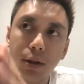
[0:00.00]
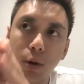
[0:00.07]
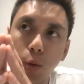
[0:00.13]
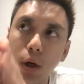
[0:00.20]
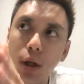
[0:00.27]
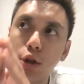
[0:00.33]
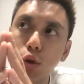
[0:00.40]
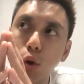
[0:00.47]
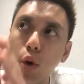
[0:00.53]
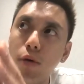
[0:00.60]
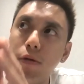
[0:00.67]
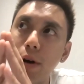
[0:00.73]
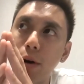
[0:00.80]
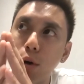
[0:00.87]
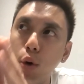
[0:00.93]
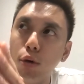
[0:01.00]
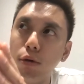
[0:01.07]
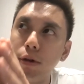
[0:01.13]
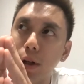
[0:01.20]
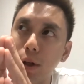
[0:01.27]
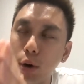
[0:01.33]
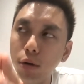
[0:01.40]
the words over and
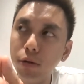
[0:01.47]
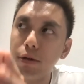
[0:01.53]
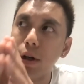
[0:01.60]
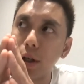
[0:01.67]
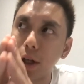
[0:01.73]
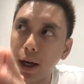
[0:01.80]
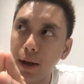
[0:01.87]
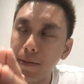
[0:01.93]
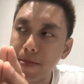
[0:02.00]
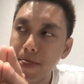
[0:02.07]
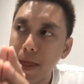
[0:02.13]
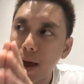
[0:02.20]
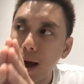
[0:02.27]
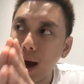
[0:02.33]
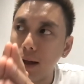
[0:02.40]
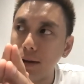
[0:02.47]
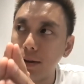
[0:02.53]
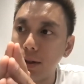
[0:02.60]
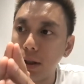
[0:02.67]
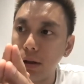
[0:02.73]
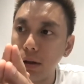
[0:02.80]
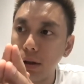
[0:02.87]
over and over again
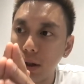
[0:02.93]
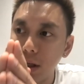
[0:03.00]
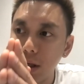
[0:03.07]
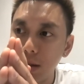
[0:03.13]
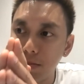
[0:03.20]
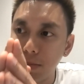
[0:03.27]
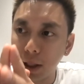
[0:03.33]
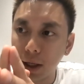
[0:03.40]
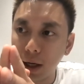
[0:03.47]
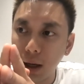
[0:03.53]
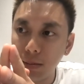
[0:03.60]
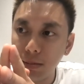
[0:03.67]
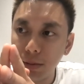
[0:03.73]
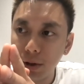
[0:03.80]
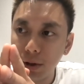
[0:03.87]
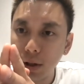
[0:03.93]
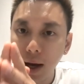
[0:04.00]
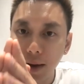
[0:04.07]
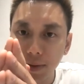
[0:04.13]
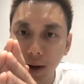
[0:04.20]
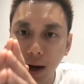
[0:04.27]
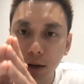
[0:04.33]
until it becomes
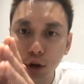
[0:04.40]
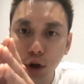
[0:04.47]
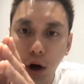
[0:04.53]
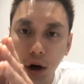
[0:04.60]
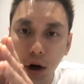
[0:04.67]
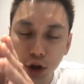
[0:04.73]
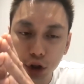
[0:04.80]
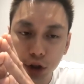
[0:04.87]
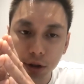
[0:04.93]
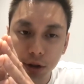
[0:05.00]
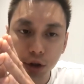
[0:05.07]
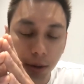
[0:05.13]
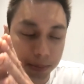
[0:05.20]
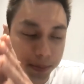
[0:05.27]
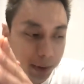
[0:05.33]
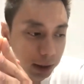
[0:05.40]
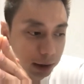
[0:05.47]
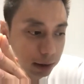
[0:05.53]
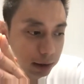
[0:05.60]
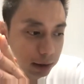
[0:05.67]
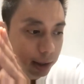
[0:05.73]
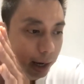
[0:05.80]
an unconscious
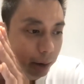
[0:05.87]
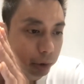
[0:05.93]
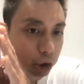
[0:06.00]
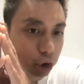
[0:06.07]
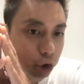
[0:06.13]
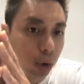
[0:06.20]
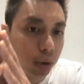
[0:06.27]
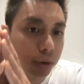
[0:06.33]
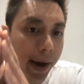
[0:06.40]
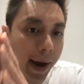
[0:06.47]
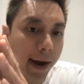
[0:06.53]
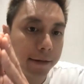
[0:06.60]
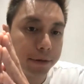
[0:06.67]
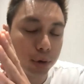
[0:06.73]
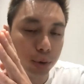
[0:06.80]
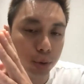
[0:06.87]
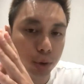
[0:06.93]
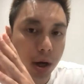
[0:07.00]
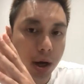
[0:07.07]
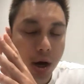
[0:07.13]
competence and we don't have to